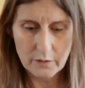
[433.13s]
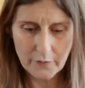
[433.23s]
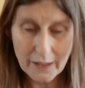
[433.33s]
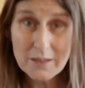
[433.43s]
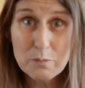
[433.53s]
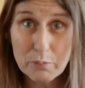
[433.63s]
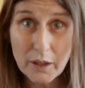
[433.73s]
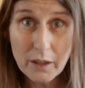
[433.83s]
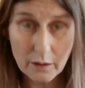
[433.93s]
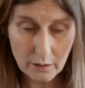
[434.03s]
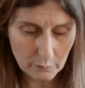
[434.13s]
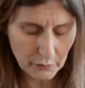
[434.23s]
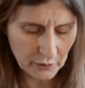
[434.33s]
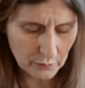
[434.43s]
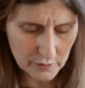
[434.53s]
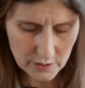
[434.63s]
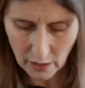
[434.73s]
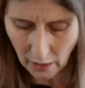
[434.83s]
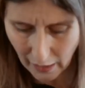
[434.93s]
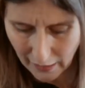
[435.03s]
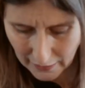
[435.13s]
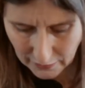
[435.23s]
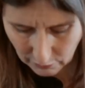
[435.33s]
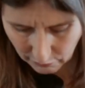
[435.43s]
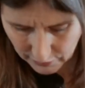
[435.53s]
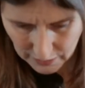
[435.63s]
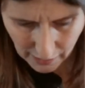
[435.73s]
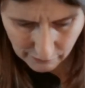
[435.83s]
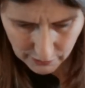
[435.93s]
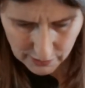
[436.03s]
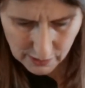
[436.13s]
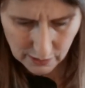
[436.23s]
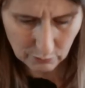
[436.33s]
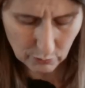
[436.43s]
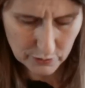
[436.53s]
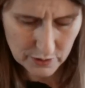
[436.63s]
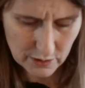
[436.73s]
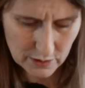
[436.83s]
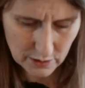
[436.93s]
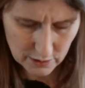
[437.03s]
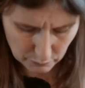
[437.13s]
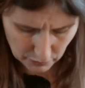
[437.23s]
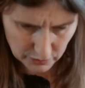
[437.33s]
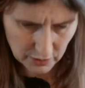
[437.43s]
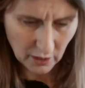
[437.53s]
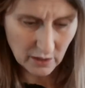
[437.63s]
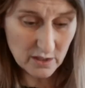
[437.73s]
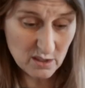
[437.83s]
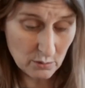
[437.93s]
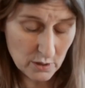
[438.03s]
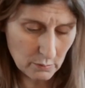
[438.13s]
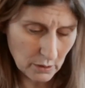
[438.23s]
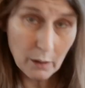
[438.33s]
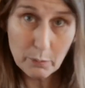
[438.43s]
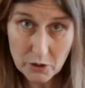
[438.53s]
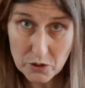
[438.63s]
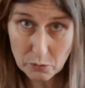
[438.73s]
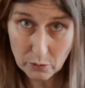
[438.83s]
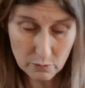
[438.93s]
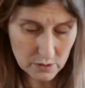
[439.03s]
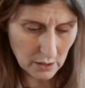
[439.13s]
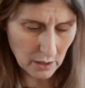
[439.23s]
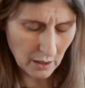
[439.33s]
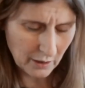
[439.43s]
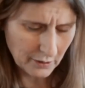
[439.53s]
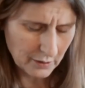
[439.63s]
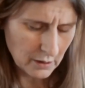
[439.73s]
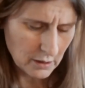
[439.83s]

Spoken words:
that's brilliant, because I can fit everything I want into this box. There's also a couple of screws in here,